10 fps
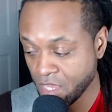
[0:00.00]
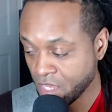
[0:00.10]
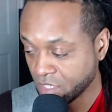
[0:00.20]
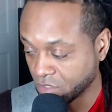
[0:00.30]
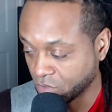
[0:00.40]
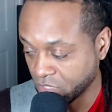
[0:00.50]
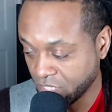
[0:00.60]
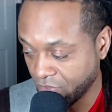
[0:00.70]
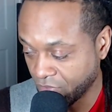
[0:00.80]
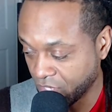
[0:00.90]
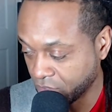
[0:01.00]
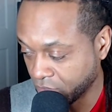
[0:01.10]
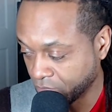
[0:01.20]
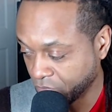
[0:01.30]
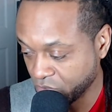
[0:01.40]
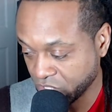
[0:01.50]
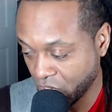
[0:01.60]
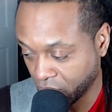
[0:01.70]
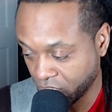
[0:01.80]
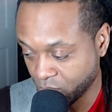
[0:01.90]
So to say that he was
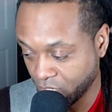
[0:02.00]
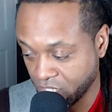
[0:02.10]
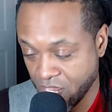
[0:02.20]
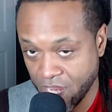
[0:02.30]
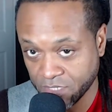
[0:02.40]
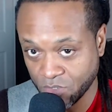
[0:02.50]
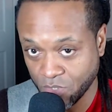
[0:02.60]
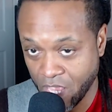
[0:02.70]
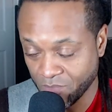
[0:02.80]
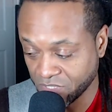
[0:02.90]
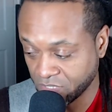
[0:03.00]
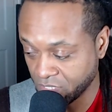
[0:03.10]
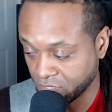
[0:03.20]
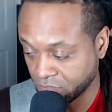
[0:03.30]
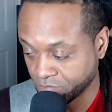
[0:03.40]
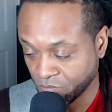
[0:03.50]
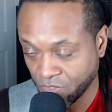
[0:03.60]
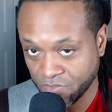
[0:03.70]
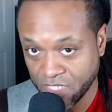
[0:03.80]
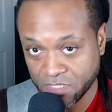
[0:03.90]
talking to him like he has no common sense,
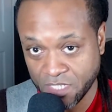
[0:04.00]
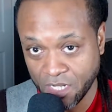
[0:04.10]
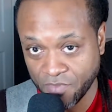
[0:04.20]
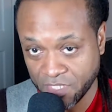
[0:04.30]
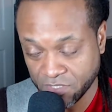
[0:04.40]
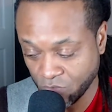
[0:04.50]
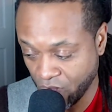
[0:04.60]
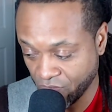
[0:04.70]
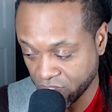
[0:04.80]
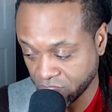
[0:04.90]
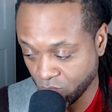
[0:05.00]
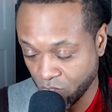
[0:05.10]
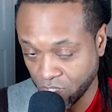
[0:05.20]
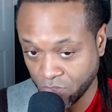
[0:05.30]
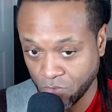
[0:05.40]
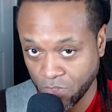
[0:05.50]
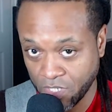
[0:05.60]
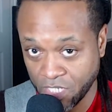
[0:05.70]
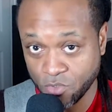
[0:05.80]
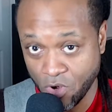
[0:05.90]
that's a way that someone
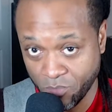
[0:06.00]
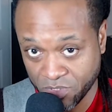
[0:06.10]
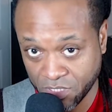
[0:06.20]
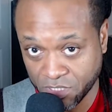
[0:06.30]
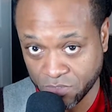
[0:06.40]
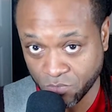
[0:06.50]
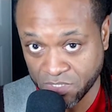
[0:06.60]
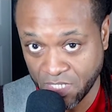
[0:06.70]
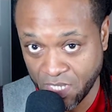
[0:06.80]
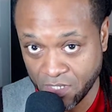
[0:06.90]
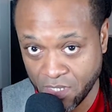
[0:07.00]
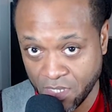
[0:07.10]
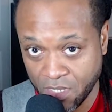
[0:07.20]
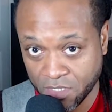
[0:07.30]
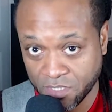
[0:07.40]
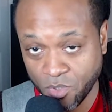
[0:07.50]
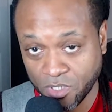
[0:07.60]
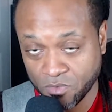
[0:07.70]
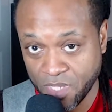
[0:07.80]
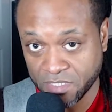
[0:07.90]
in your position would say, someone
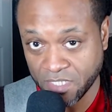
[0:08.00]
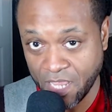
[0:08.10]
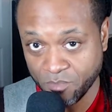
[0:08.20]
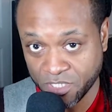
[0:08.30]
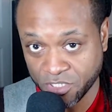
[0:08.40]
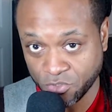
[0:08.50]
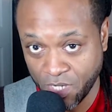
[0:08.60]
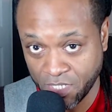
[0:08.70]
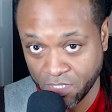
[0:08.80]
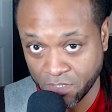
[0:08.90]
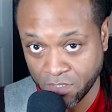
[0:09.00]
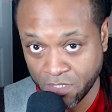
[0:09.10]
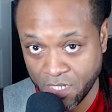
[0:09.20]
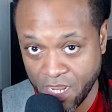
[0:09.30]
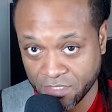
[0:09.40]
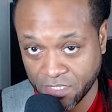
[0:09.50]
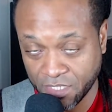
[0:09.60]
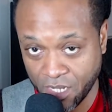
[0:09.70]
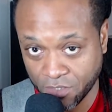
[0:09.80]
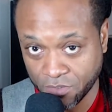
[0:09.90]
who has not been trained as a
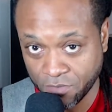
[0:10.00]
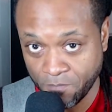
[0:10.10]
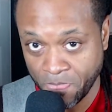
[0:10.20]
doctor.